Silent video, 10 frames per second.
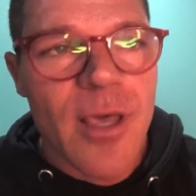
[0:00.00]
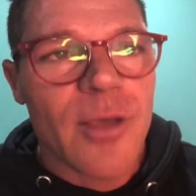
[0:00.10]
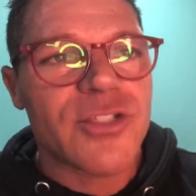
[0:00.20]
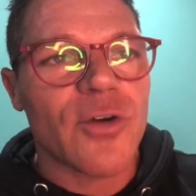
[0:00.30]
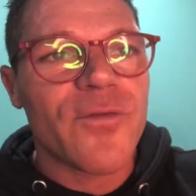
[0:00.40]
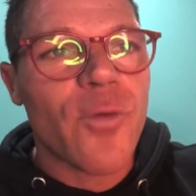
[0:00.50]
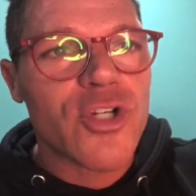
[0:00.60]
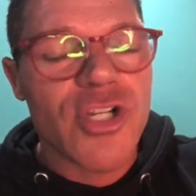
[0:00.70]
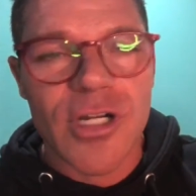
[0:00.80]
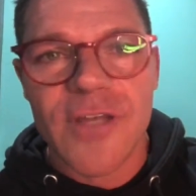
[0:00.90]
So
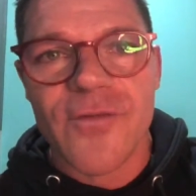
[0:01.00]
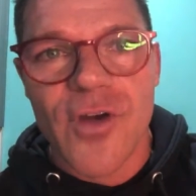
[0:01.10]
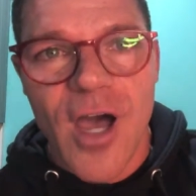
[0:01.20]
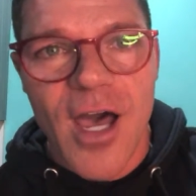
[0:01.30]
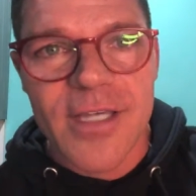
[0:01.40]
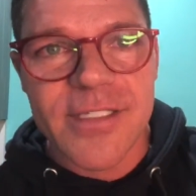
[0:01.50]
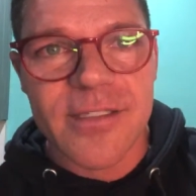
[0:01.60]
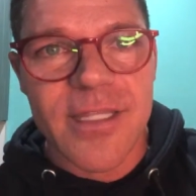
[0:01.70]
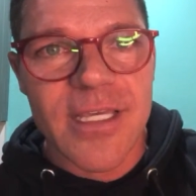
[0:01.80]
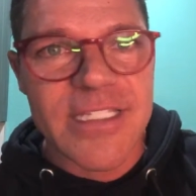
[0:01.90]
fortunately for us,
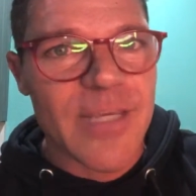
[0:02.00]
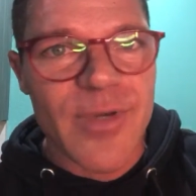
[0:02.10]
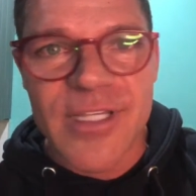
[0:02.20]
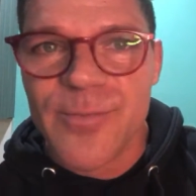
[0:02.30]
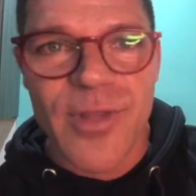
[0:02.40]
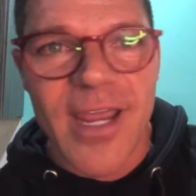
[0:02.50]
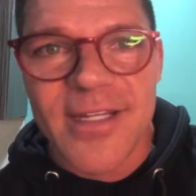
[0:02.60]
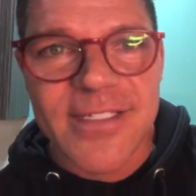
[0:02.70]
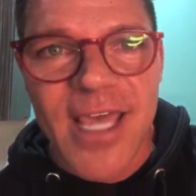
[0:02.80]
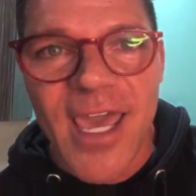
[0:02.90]
the exhibit is plain
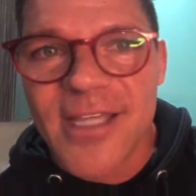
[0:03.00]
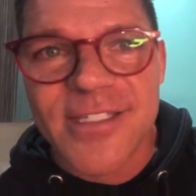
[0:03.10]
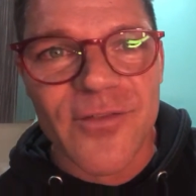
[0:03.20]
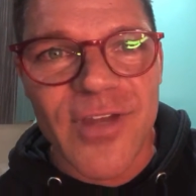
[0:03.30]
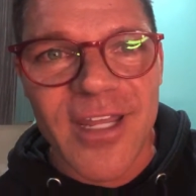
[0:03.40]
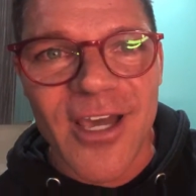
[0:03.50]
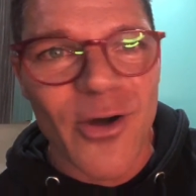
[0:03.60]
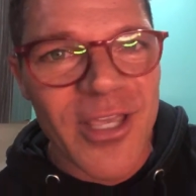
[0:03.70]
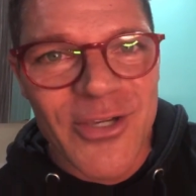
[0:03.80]
as day. It's the video.